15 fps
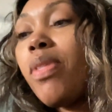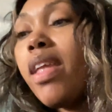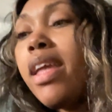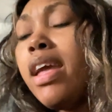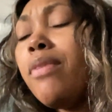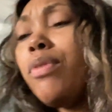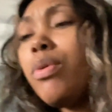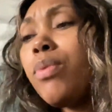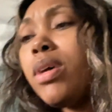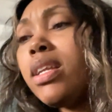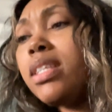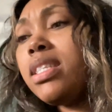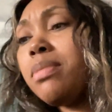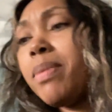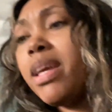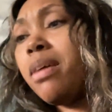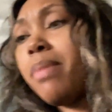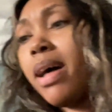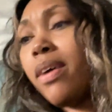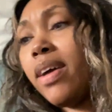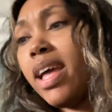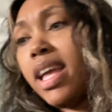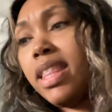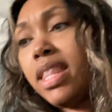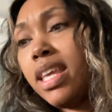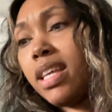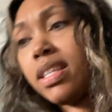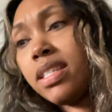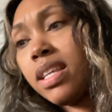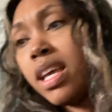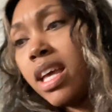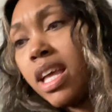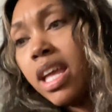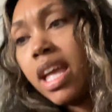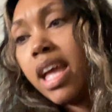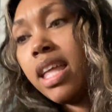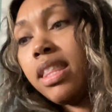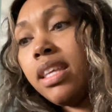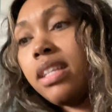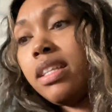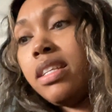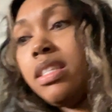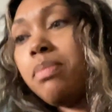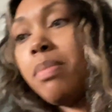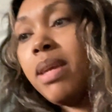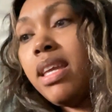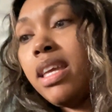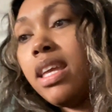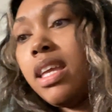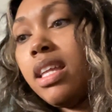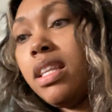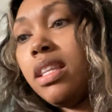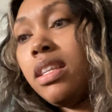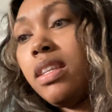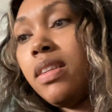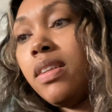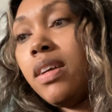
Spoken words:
If we want to speak about ethics, ethically speaking,